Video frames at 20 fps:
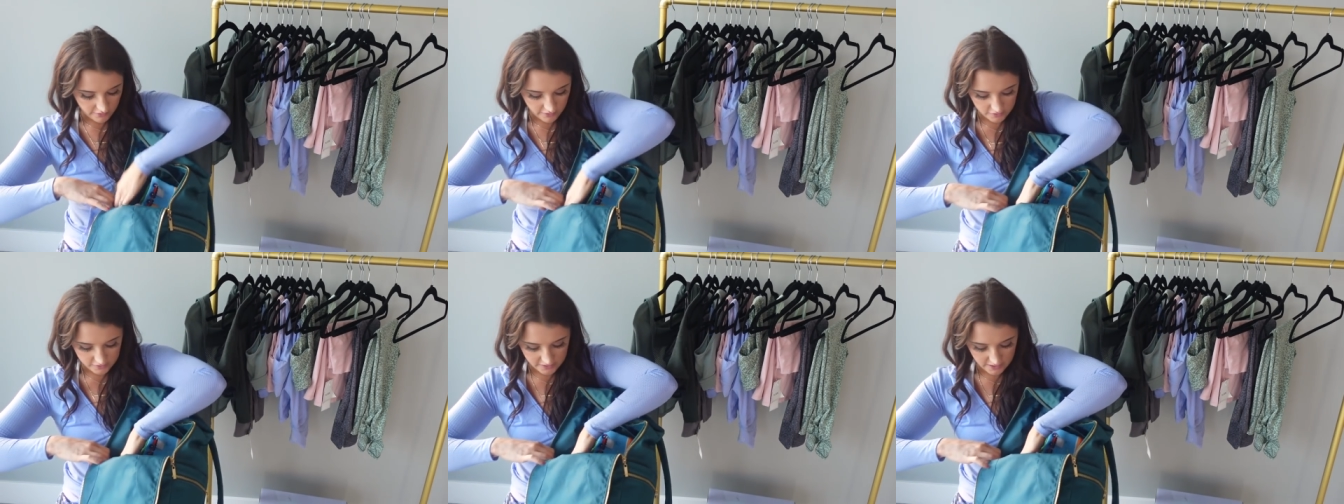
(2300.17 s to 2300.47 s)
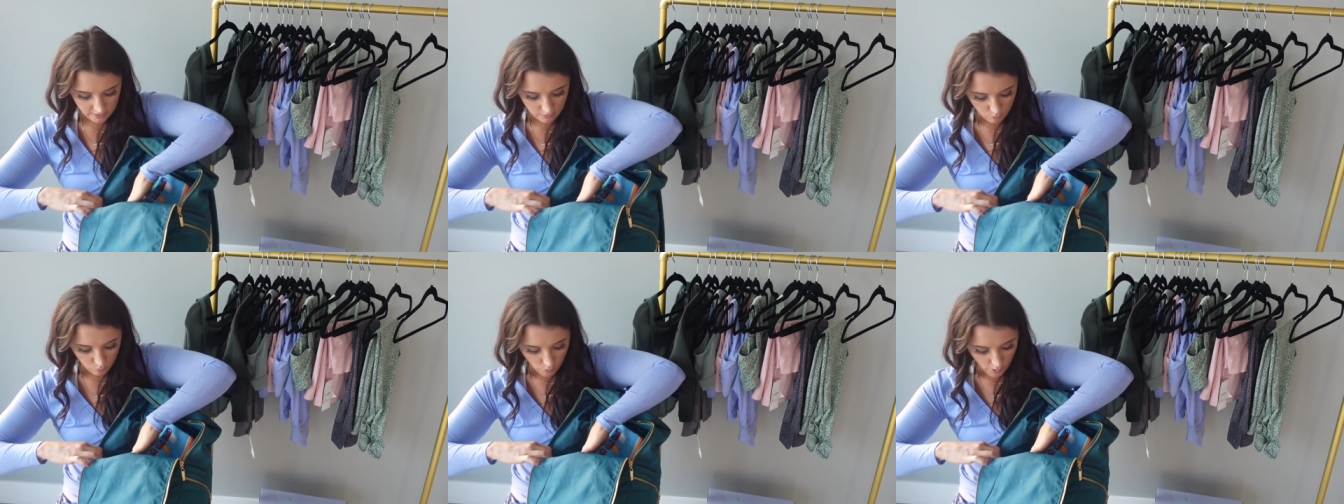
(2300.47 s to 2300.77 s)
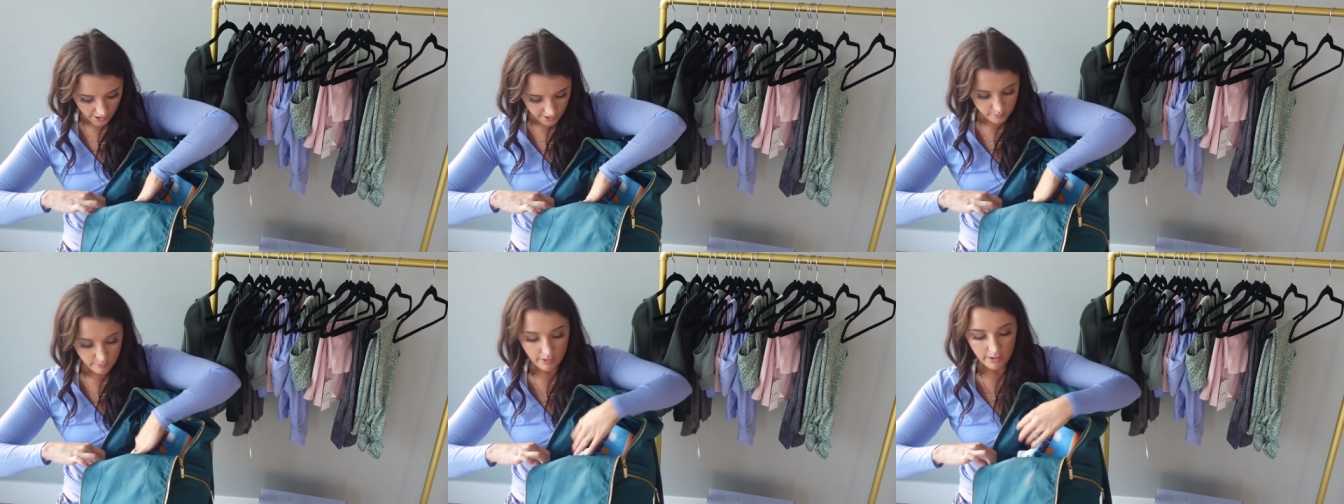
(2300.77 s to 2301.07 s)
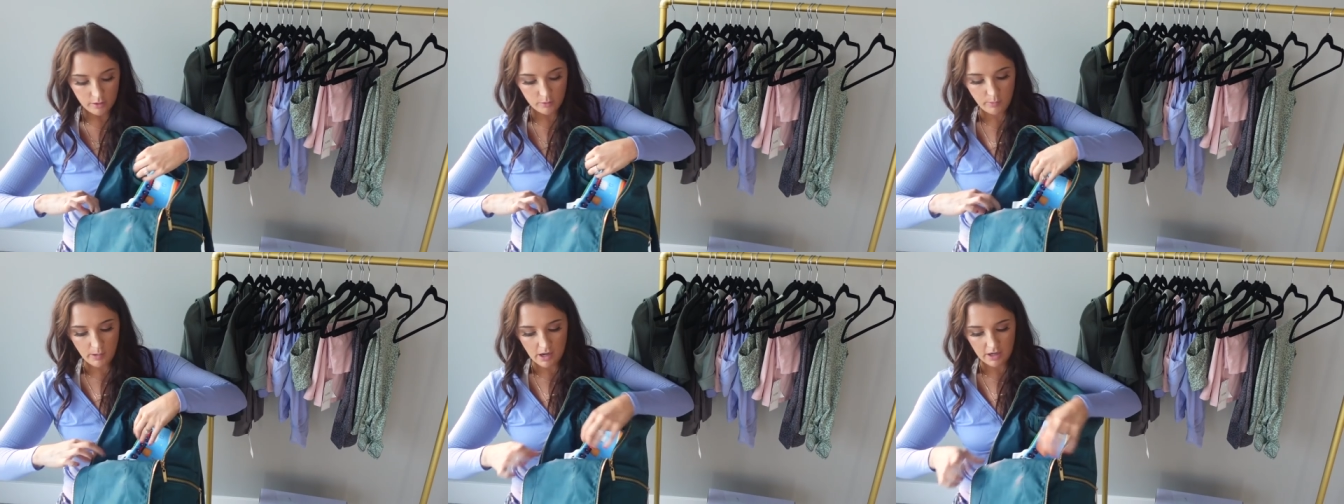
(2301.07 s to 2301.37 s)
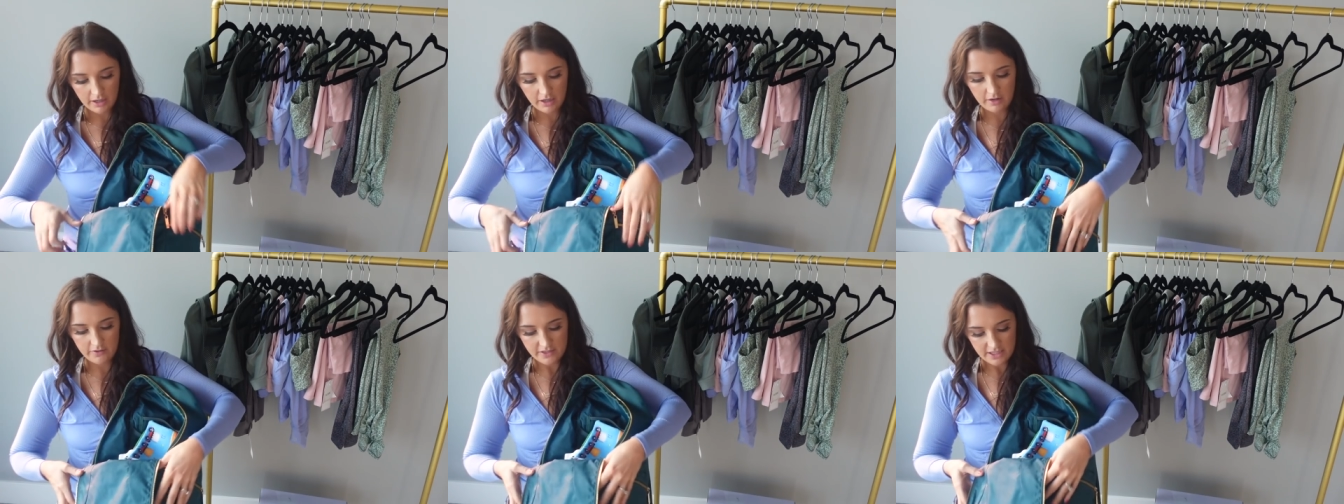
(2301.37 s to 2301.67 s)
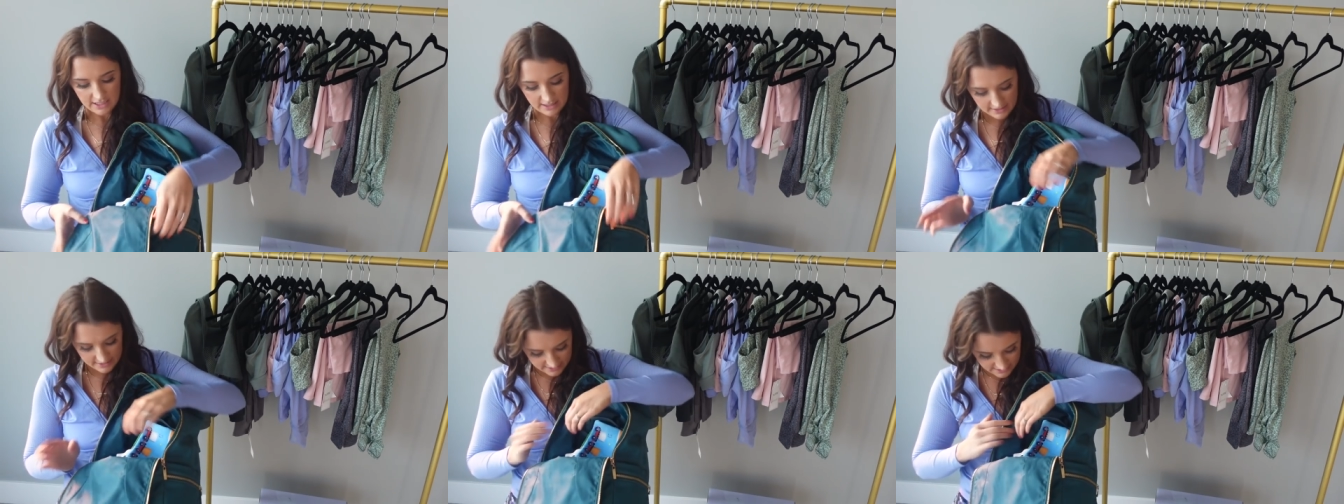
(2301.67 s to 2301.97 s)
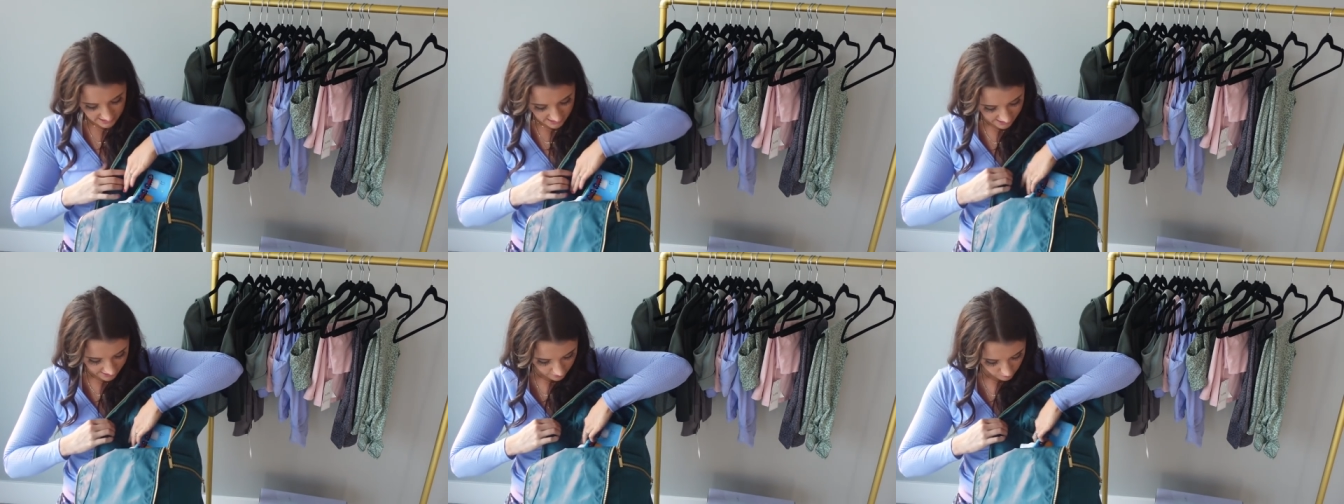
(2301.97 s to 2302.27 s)
There's a water bottle pocket on the
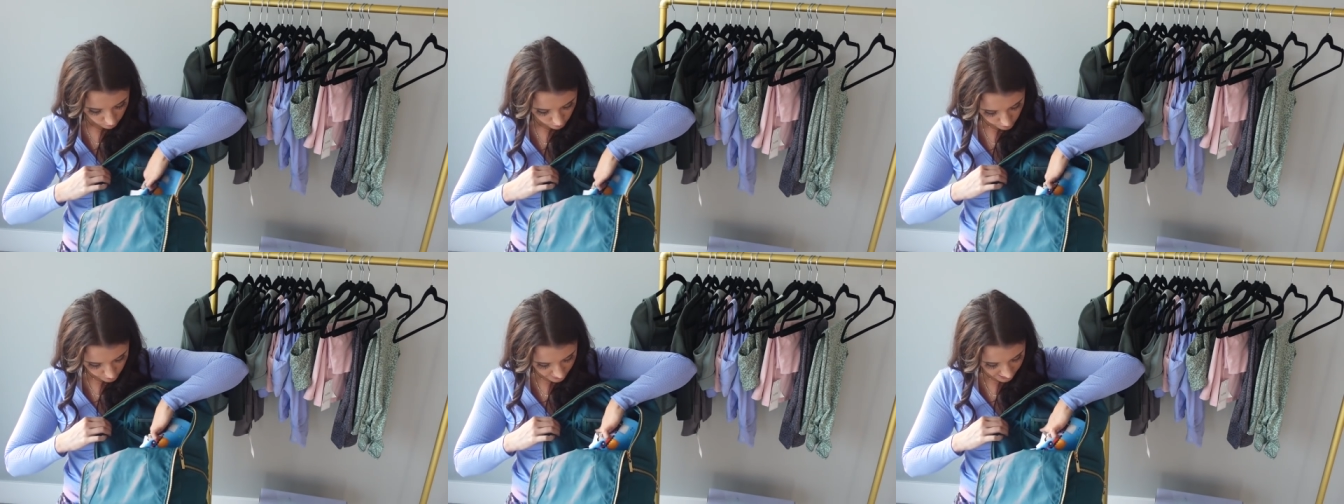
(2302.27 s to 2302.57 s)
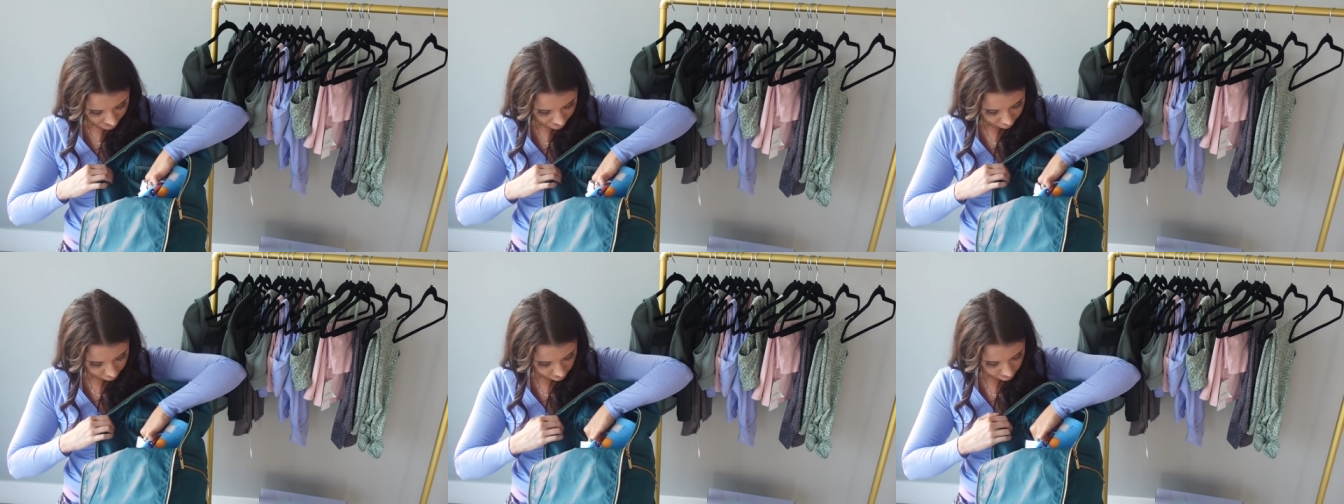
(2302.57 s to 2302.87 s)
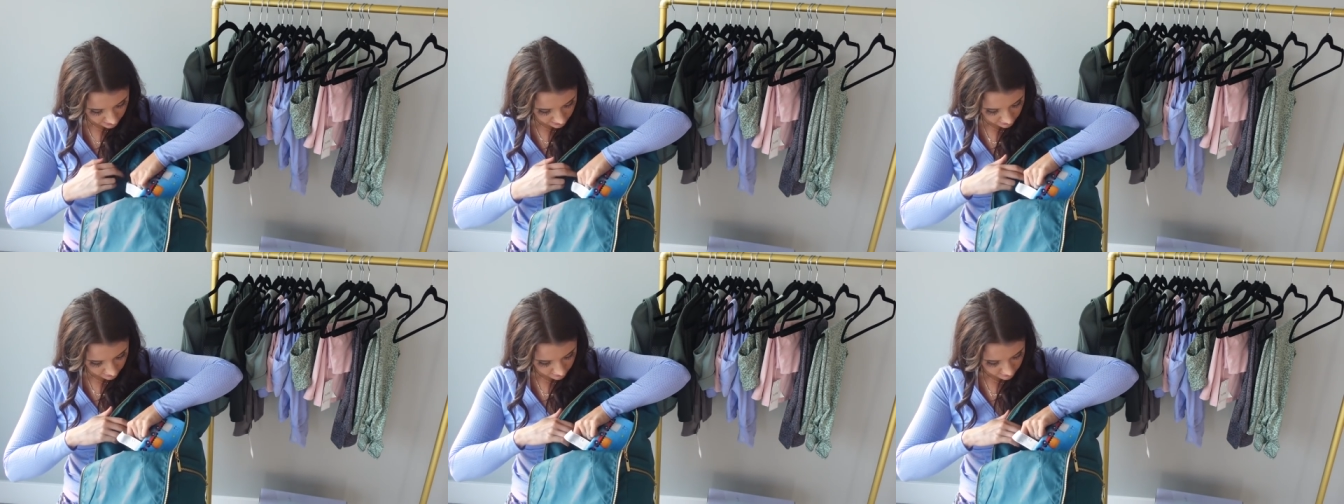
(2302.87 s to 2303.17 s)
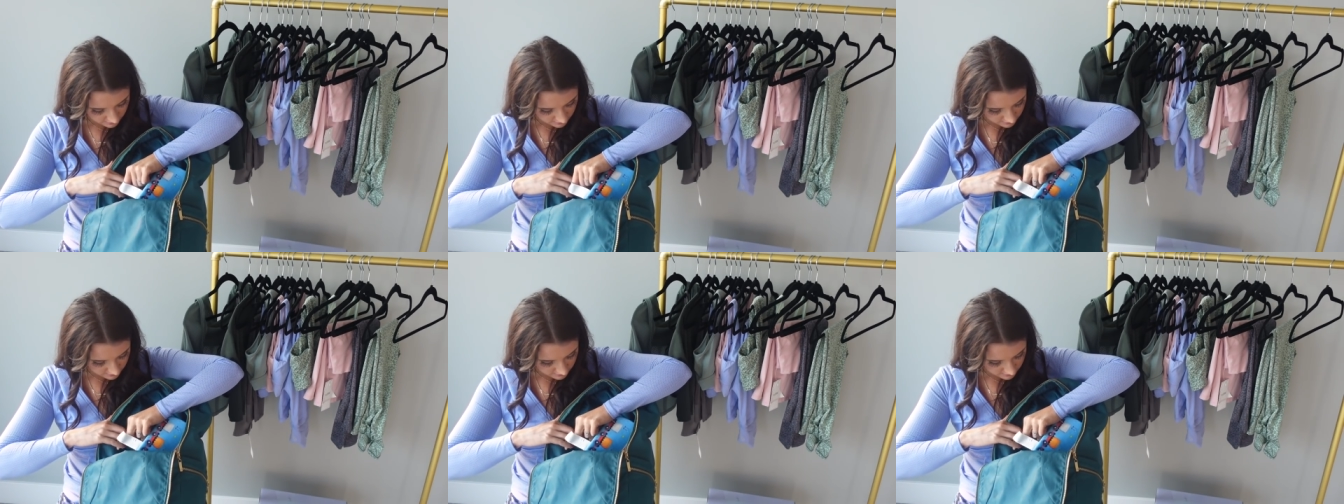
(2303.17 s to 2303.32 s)
inside. What do I have in there?